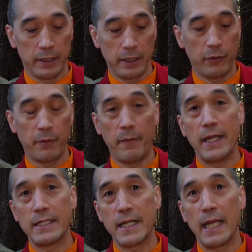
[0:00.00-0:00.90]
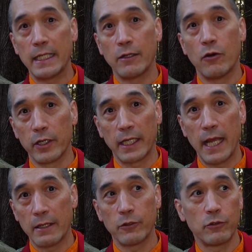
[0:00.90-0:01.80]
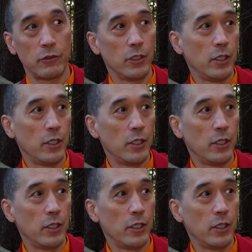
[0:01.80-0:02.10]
If they want to meditate on a candle